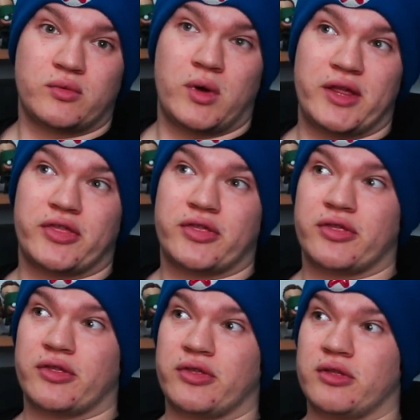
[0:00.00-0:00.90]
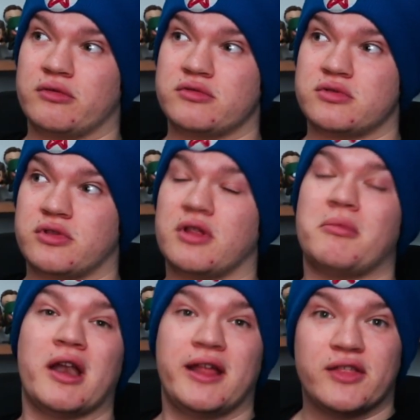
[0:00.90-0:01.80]
with the
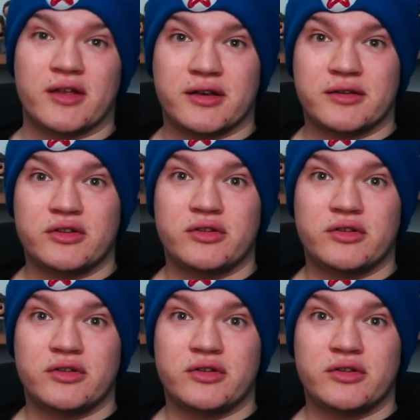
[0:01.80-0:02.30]
money that